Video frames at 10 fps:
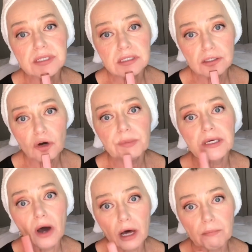still
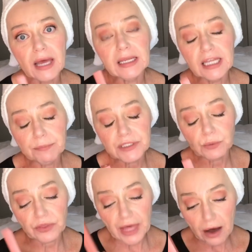be on my lips
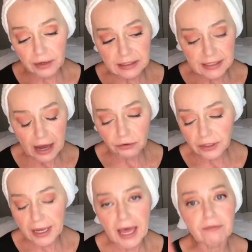without a doubt.
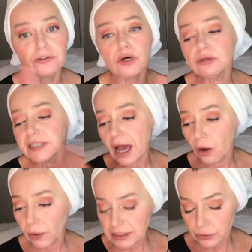I have no
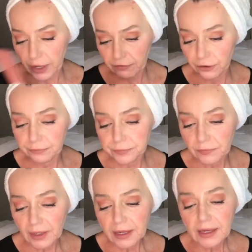doubt whatsoever.
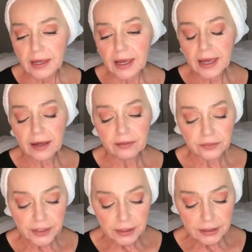
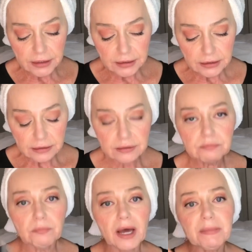And then
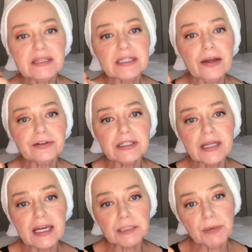my mascara
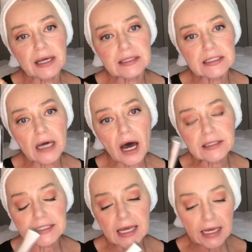today is by
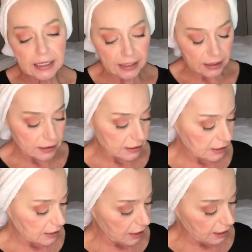Tarte. It is
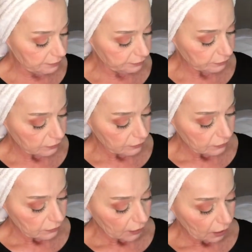the
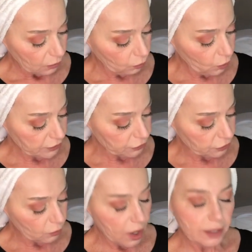
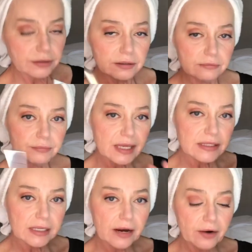Wonder Wand
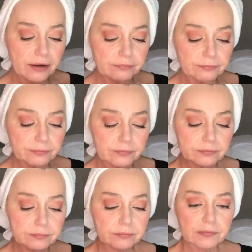mascara.
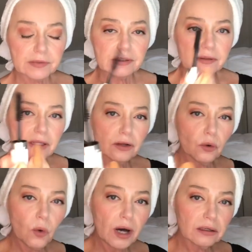The
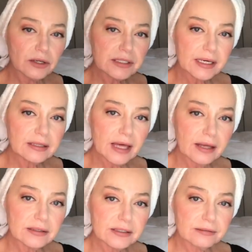little wand looks like
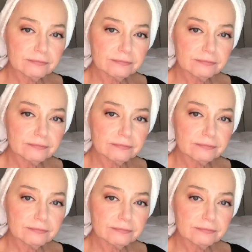that.